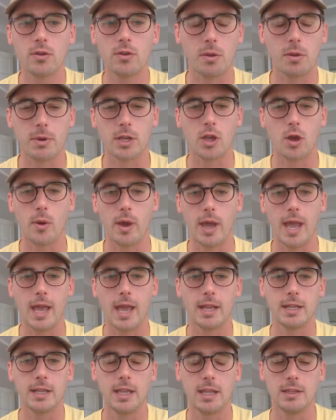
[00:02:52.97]
So I'm going to go
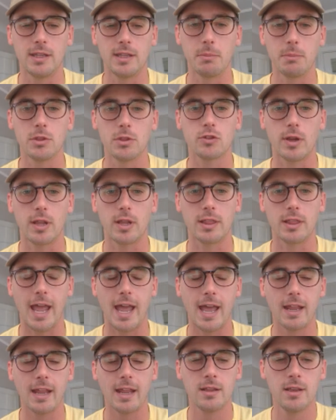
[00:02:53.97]
ahead and demonstrate
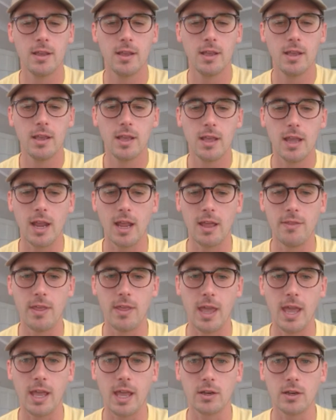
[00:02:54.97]
that, and
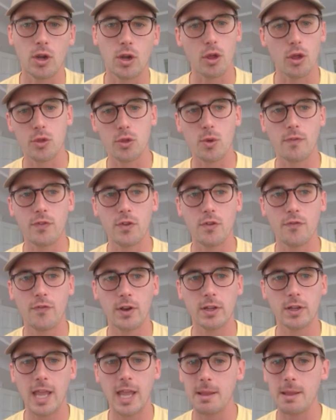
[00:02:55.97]
then go through a few
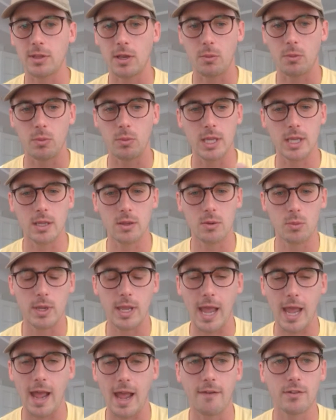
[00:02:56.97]
fun games that we
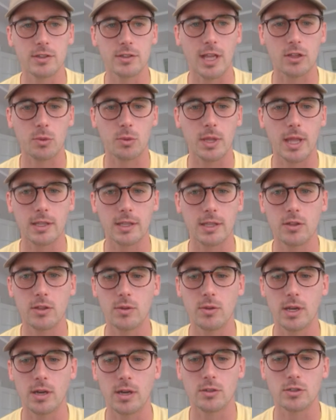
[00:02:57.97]
have, because that's what we like to do
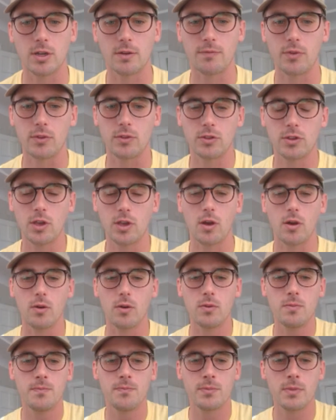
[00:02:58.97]
here at Unshuffled.
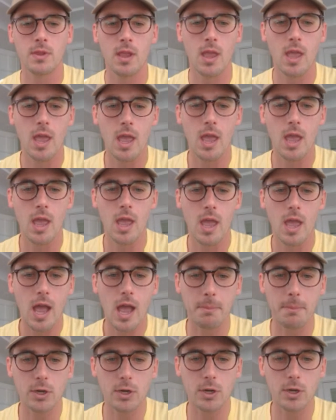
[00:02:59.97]
So
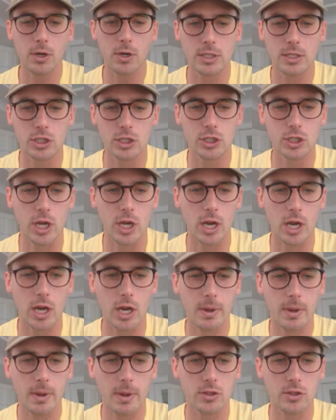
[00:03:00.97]
I'm going to go ahead and
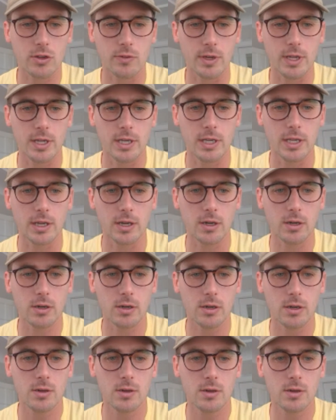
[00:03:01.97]
share my screen here.